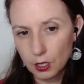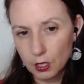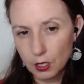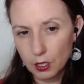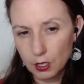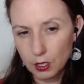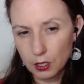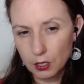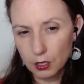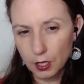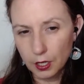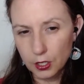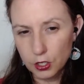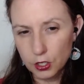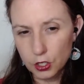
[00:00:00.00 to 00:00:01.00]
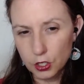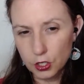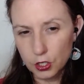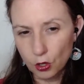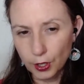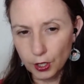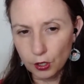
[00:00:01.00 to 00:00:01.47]

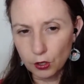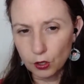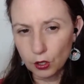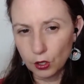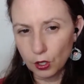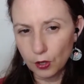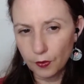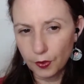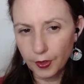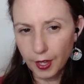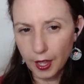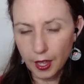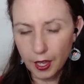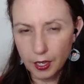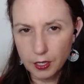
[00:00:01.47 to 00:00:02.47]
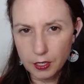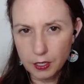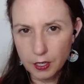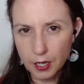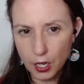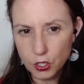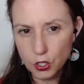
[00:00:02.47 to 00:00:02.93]
geopolitical and
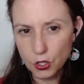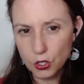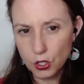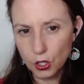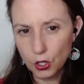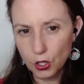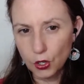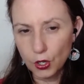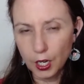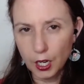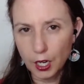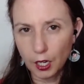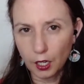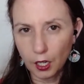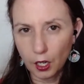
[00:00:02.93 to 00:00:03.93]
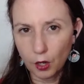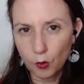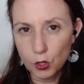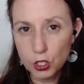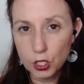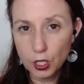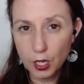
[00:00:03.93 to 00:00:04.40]
national security,
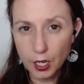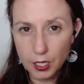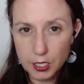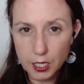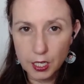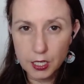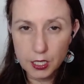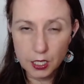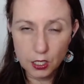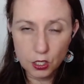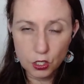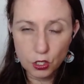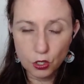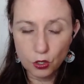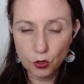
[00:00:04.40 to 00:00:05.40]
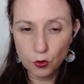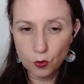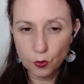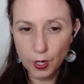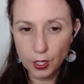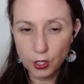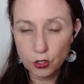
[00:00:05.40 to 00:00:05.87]
which extends
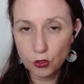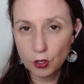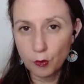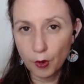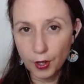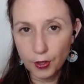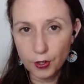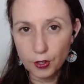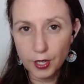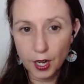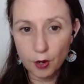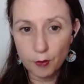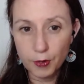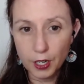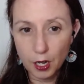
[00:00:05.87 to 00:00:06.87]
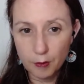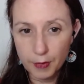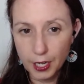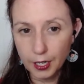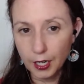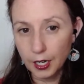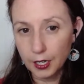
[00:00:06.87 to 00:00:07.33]
into extreme weather now
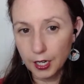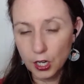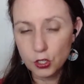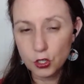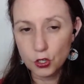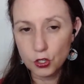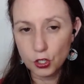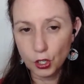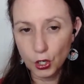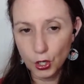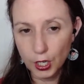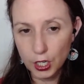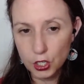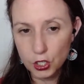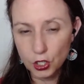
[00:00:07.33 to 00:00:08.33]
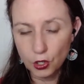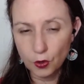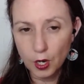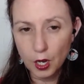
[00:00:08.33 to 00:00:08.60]
becoming a national security issue.